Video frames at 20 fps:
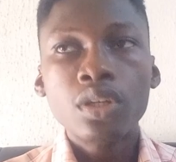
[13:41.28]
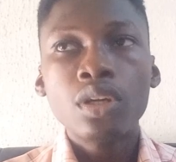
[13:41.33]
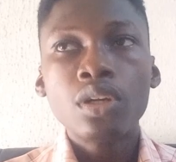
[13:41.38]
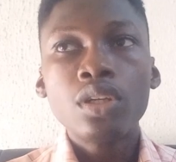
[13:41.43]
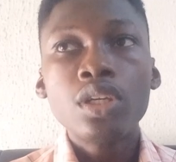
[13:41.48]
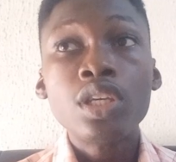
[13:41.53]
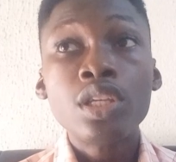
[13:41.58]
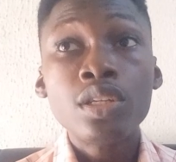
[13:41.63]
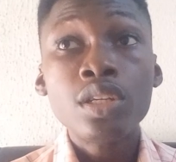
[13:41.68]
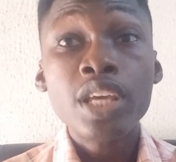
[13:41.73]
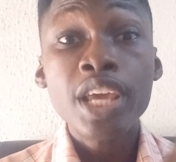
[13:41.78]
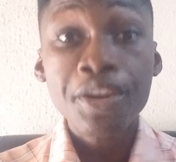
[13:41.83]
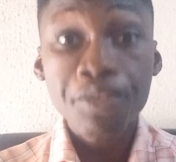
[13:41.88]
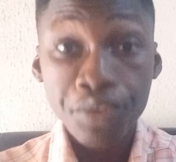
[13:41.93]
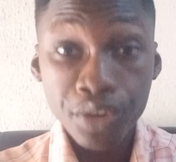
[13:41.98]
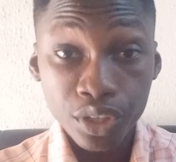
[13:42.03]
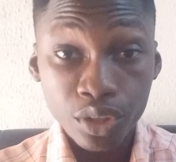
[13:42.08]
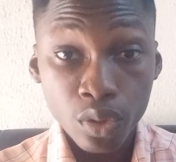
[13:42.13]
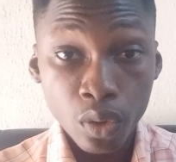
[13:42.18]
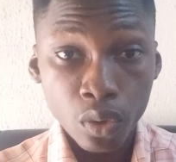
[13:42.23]
in
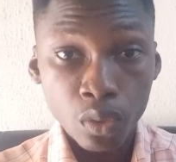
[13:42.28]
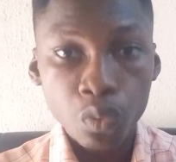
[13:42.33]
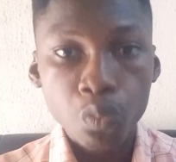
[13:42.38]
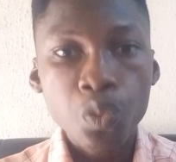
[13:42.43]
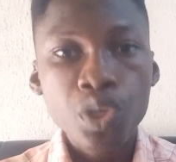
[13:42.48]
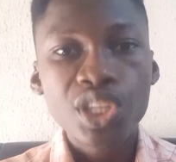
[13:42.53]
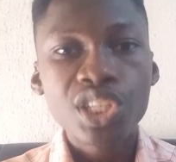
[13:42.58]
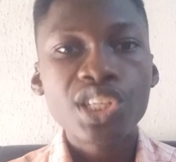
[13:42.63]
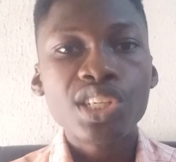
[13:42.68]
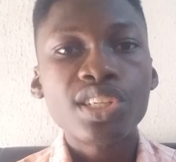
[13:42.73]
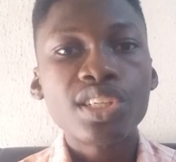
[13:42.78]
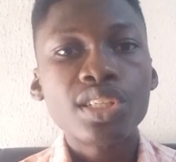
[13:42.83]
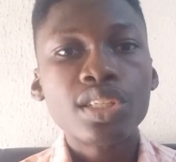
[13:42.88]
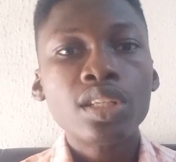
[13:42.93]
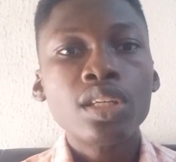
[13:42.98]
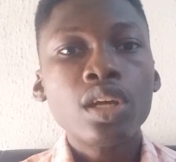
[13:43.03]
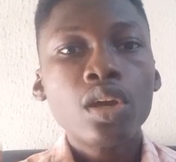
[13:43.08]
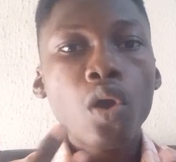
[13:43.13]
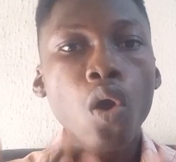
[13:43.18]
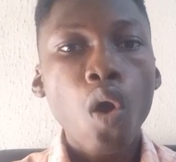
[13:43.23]
return, which is
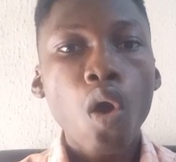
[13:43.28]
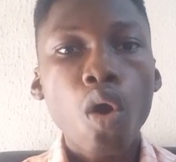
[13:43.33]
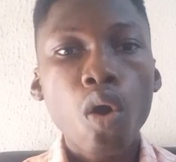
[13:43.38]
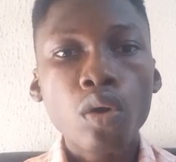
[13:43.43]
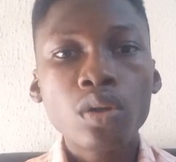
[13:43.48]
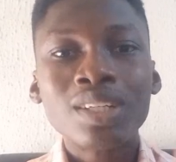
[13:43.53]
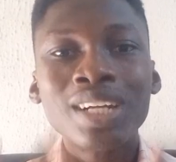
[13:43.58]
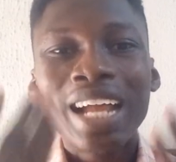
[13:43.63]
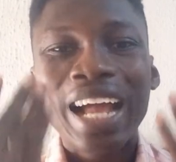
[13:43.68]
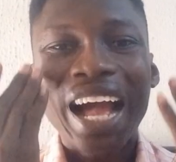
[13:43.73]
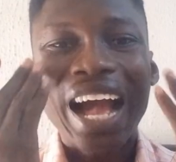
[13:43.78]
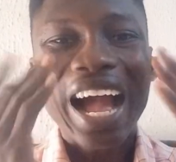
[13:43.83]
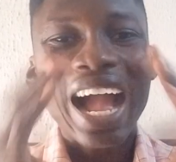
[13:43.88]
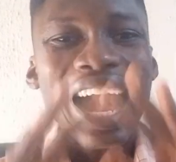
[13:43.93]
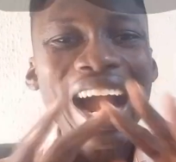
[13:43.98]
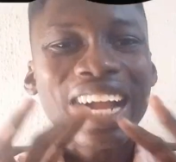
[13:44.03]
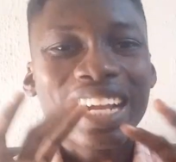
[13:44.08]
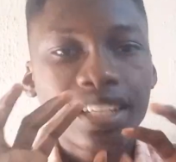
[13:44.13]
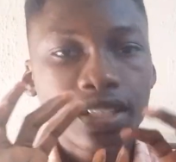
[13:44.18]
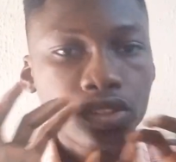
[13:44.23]
called
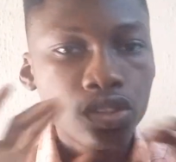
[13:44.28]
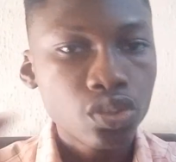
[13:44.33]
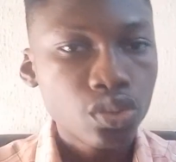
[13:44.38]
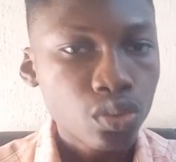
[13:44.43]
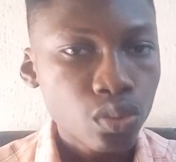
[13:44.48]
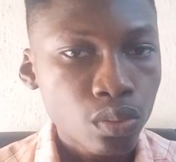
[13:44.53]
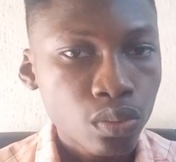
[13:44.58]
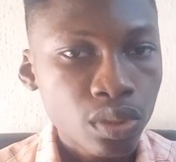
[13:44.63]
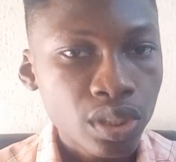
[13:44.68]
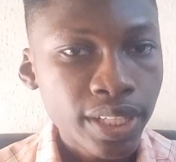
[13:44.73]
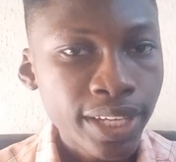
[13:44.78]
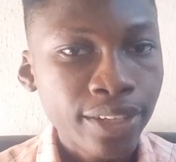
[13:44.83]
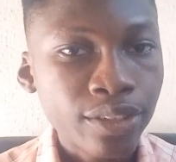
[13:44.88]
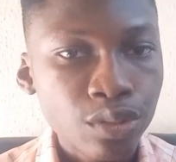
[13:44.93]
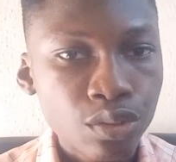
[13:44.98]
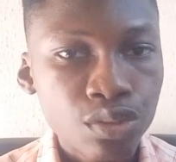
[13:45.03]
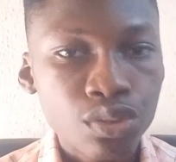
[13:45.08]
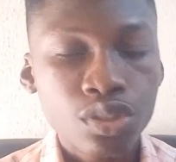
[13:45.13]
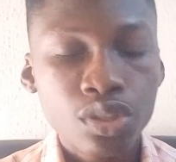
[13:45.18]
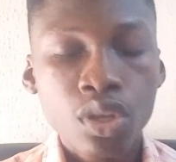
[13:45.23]
Stone. Take
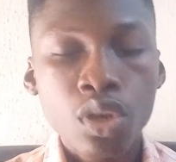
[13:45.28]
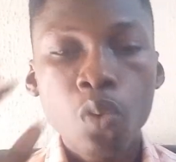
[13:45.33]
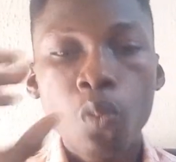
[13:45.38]
notes.